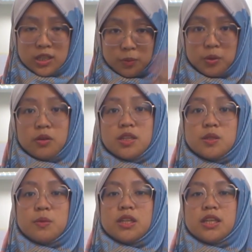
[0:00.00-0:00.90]

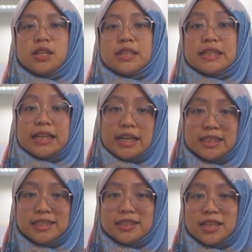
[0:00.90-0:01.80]
Appearance meaning the
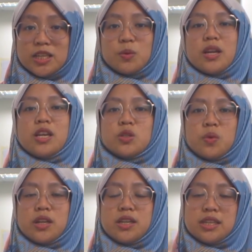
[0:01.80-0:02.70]
color as well as
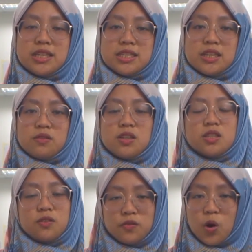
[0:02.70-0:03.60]
whether it is in
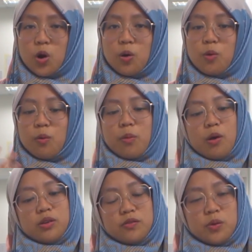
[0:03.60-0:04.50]
crystal form or
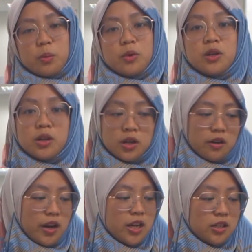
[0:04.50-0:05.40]
powder form.
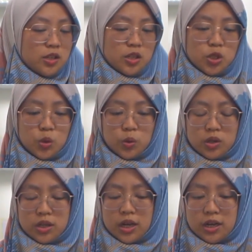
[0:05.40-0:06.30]
Alright, so
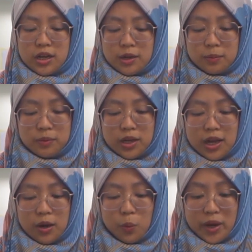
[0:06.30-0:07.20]

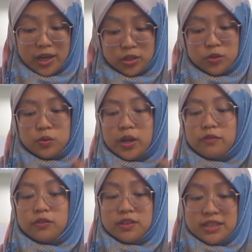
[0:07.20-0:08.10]
when you
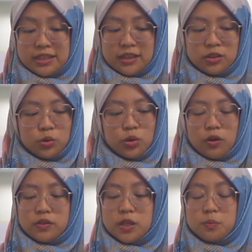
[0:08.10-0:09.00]
have already taken note
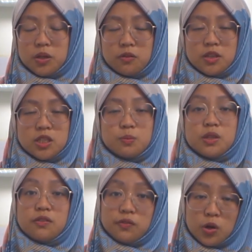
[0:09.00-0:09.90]
of the appearance
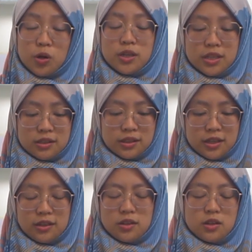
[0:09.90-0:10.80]
before
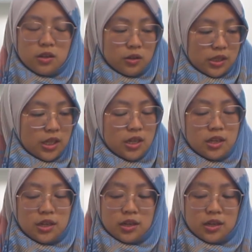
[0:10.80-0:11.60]
heating, okay,